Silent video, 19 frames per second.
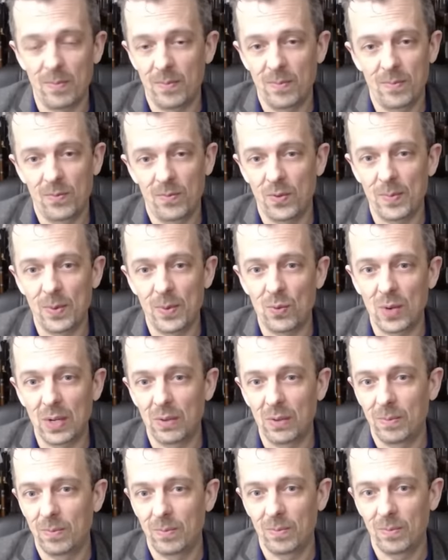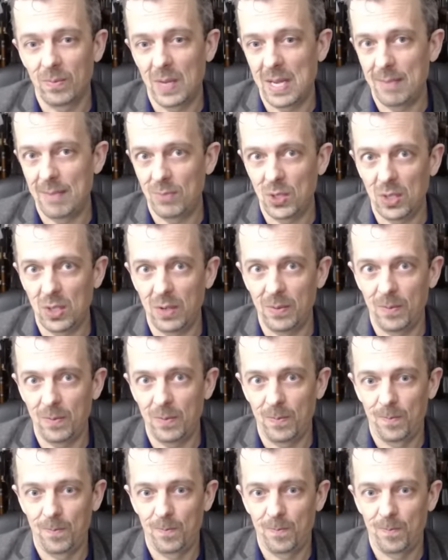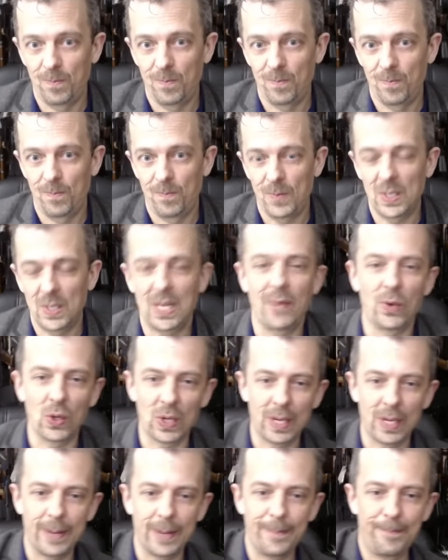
from the real E M two. Let's have a look at it.